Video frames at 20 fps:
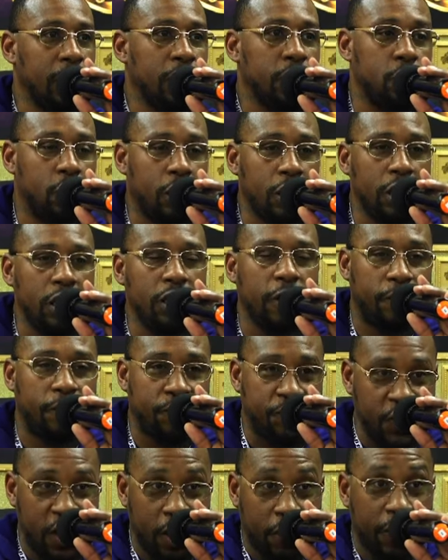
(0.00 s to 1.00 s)
You can either
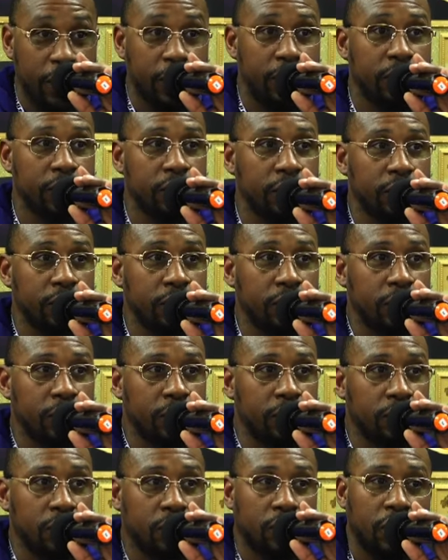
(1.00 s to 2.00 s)
fear it,
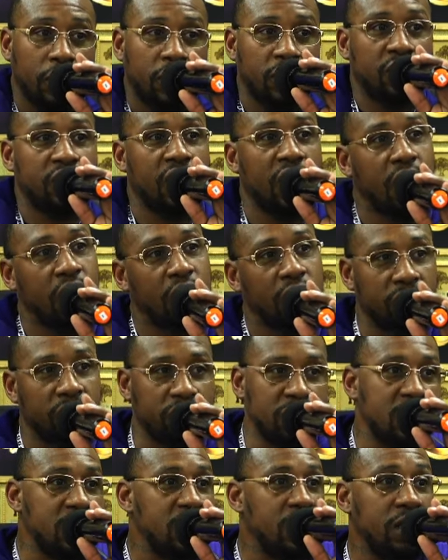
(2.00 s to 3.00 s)
tuck your tail
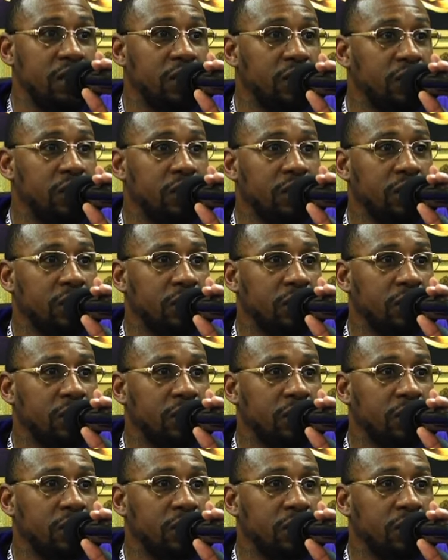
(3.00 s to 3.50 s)
and run,